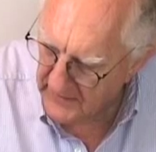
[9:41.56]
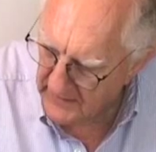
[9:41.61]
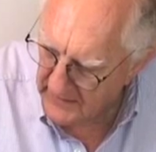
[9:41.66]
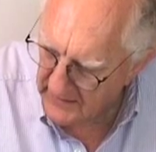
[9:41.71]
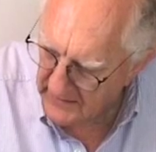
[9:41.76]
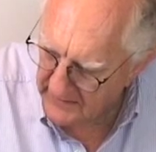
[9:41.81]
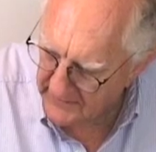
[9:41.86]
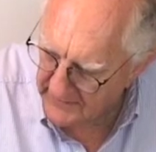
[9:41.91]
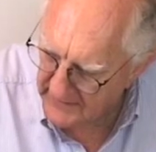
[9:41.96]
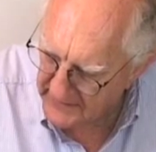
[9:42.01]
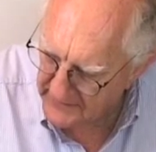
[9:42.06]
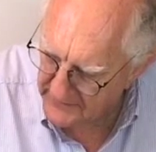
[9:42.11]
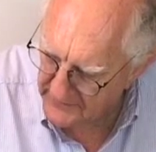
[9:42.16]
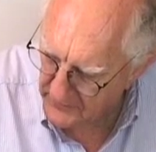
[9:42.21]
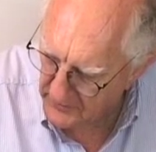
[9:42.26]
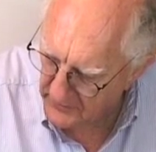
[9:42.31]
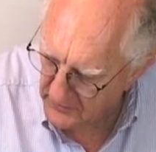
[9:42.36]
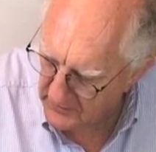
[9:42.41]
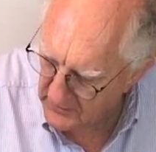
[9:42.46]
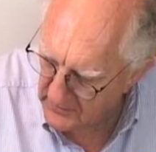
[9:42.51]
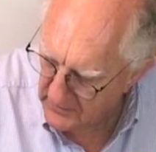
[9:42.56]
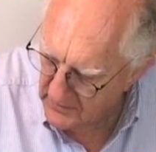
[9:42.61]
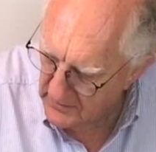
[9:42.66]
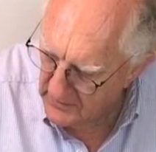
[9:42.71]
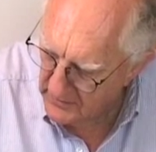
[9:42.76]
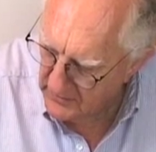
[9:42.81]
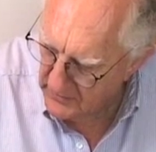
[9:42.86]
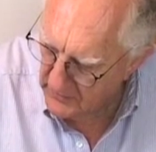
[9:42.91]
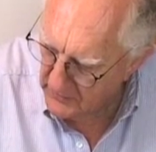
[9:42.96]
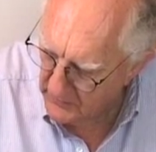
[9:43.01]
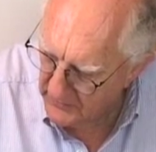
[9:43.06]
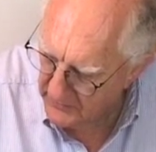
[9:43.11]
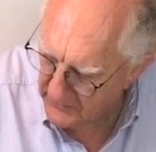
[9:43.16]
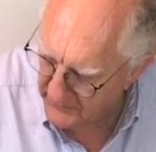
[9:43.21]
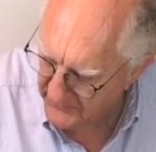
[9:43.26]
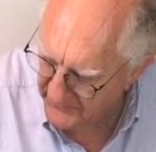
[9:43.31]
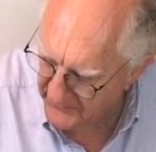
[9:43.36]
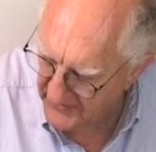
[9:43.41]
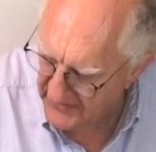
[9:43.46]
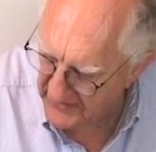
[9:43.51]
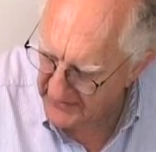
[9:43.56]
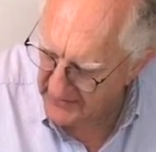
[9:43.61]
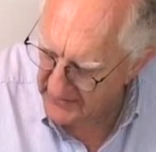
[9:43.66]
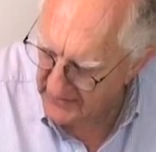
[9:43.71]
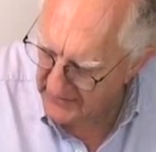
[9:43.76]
and therefore we will see